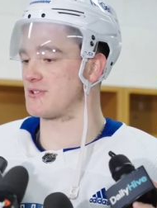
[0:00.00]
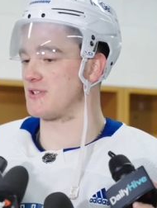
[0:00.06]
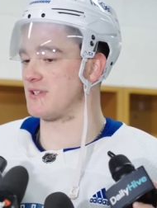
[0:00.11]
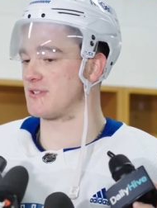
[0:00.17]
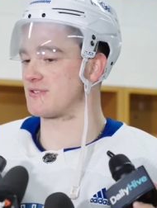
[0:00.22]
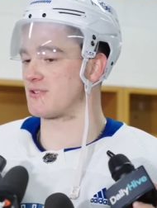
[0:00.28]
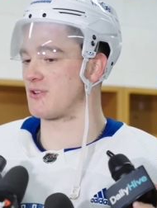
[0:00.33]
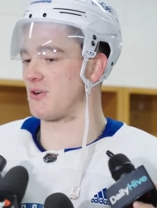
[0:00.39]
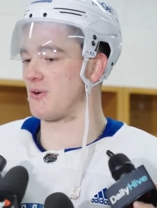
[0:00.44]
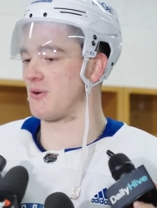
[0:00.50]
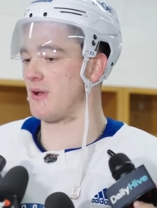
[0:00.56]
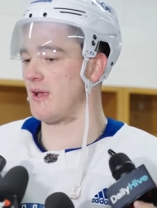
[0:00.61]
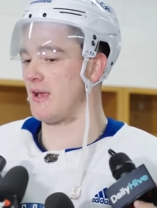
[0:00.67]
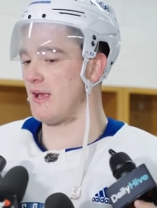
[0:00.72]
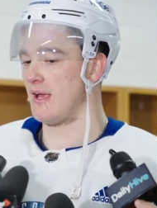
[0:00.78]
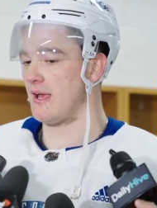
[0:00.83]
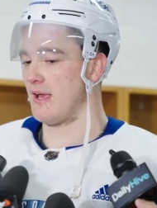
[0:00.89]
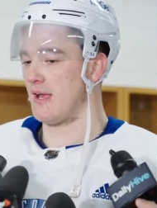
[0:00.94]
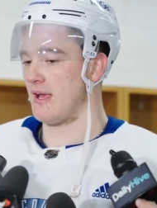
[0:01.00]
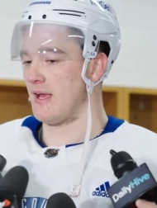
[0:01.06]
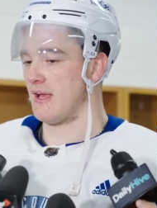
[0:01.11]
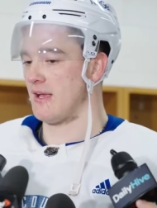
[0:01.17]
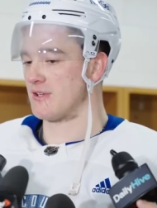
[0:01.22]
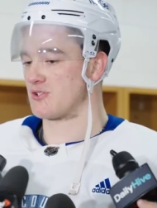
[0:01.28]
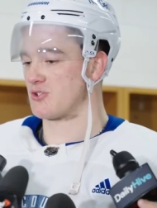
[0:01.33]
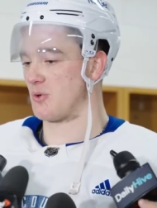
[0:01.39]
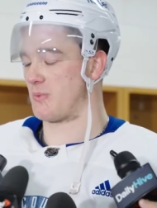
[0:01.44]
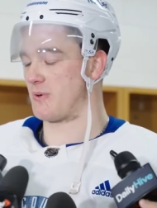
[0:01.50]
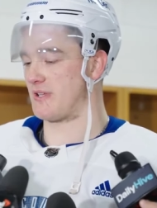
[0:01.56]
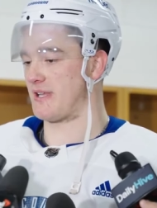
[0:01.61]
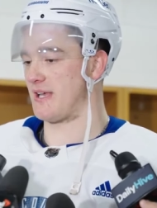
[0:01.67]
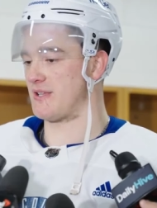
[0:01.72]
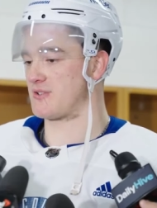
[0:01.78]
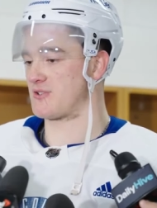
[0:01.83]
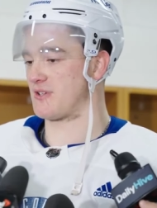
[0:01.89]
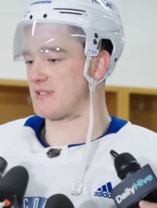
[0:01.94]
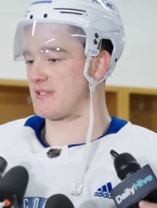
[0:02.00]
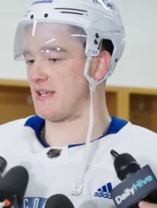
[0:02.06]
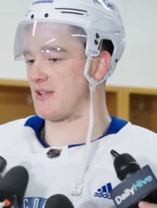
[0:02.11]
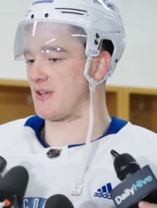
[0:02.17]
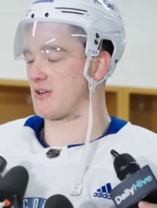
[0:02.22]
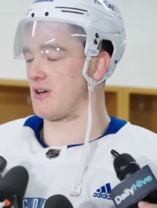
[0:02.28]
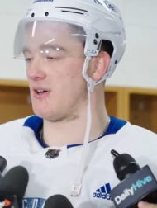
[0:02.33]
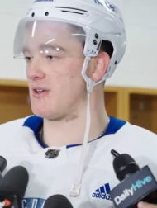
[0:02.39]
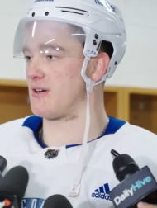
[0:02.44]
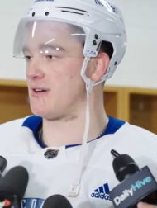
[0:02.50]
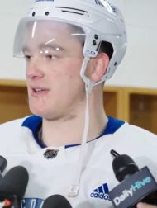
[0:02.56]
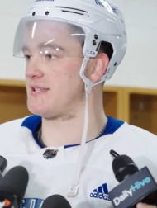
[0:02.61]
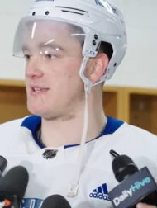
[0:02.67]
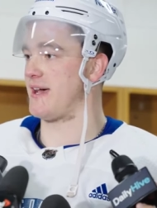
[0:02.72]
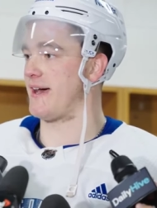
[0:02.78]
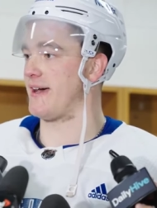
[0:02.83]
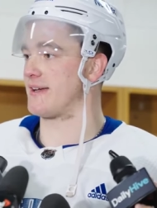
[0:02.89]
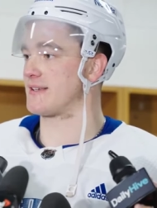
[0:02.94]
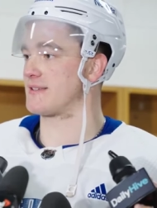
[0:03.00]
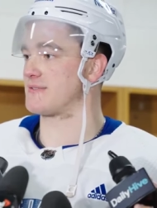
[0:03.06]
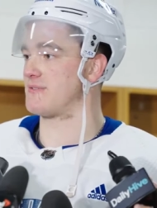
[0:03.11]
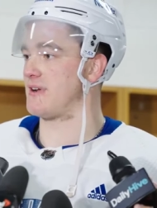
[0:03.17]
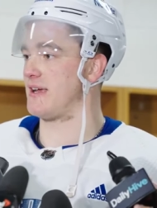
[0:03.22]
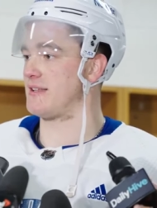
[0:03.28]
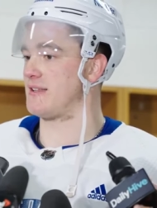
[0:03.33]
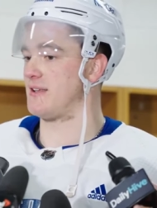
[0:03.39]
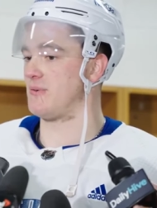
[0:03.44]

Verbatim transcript: They're so super dangerous on the counter attacks, right?